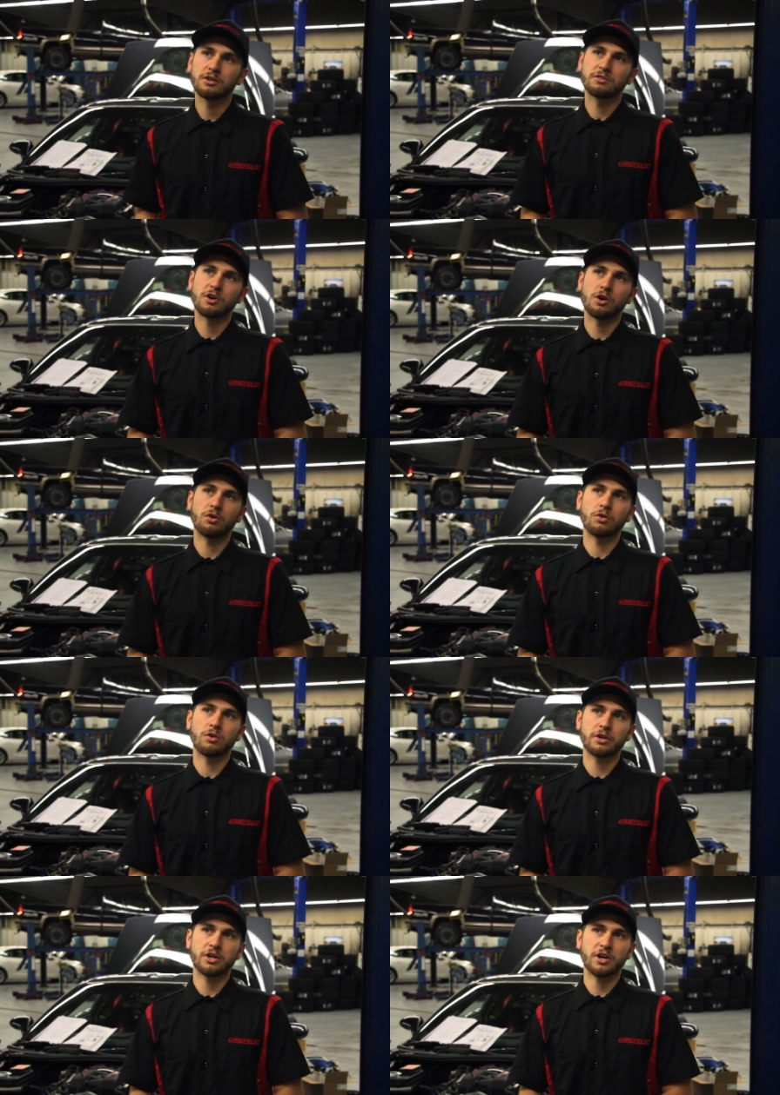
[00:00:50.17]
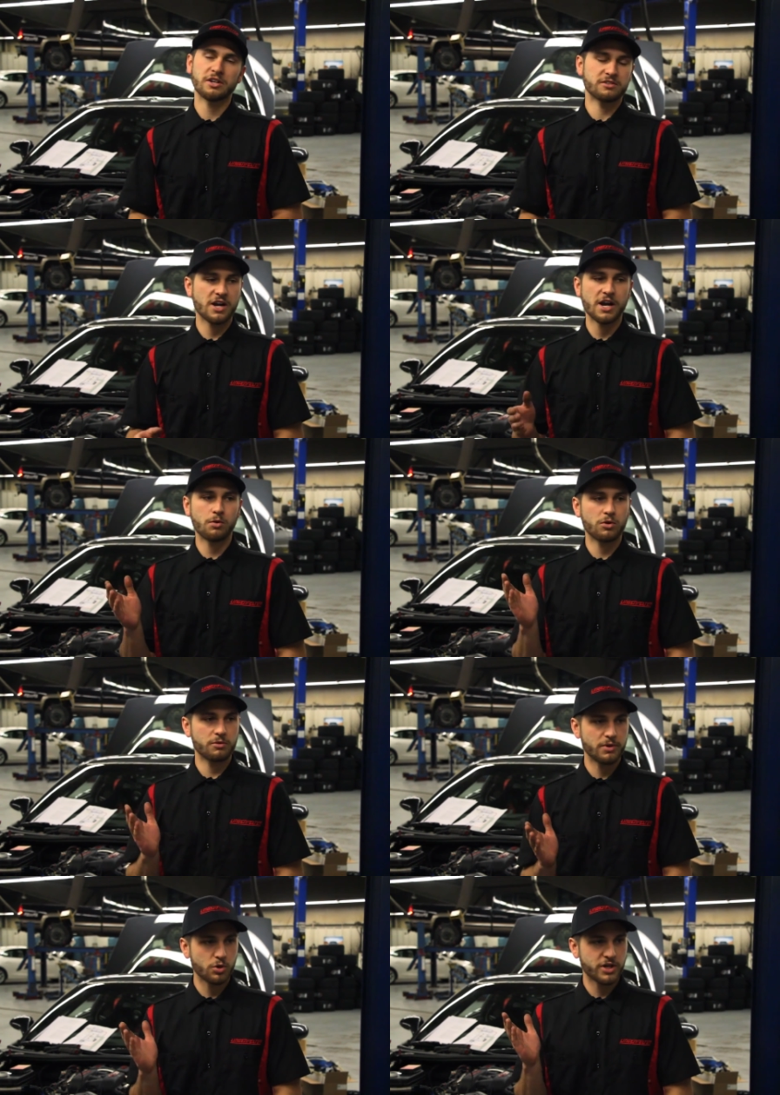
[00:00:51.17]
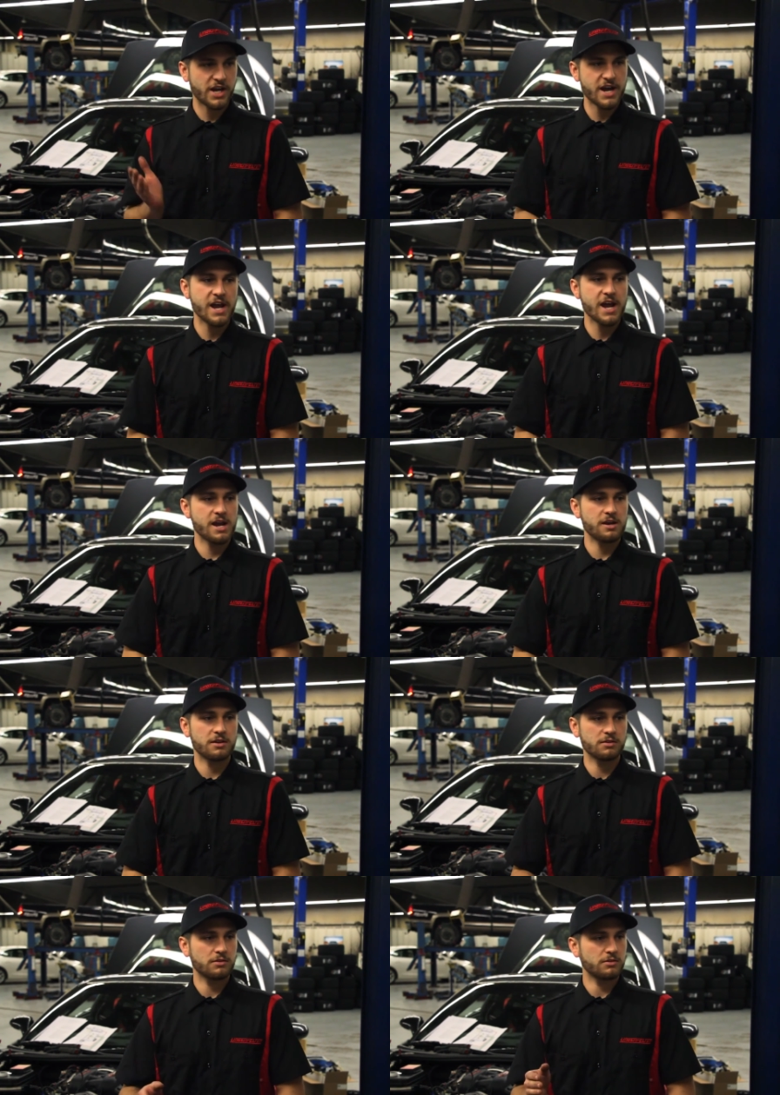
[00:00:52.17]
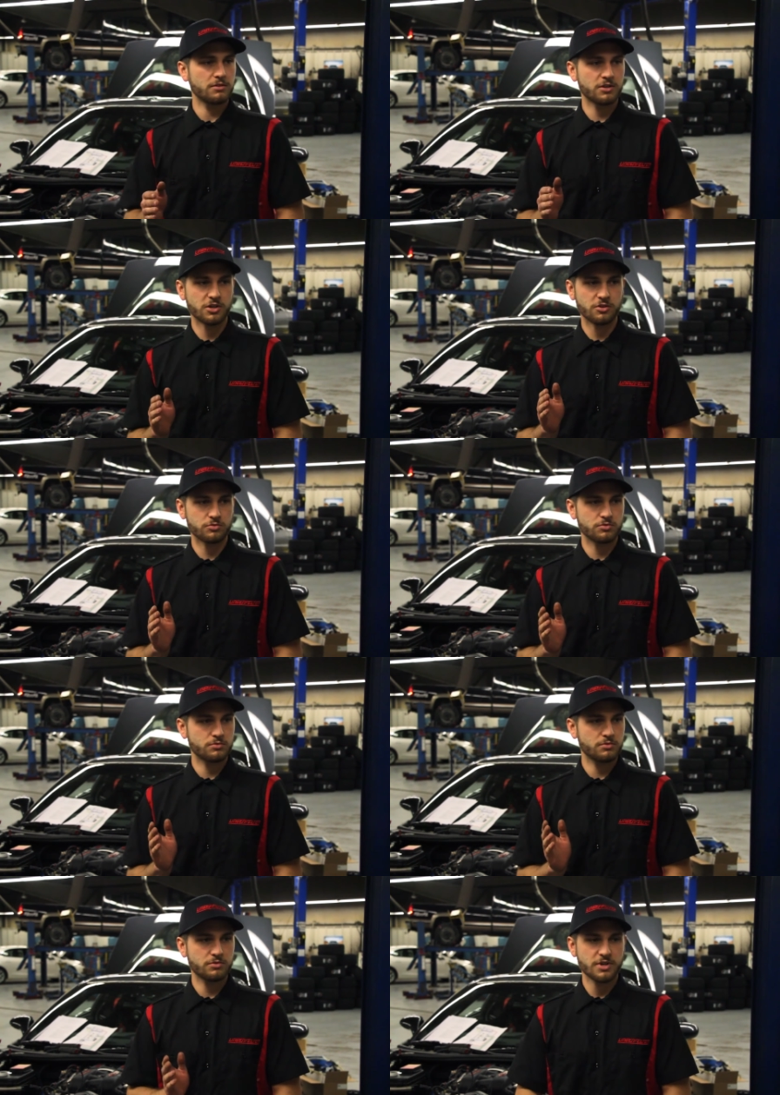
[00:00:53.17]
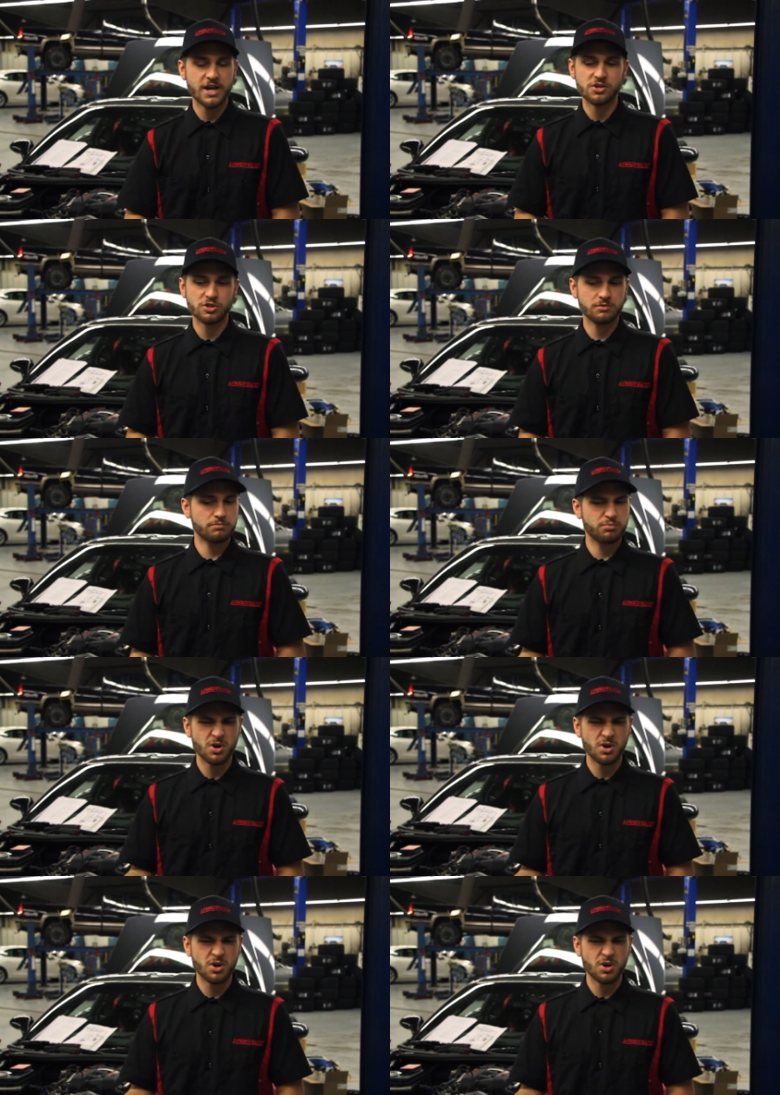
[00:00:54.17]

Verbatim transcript: So, you know, I decided I want to build an NA, you know, engine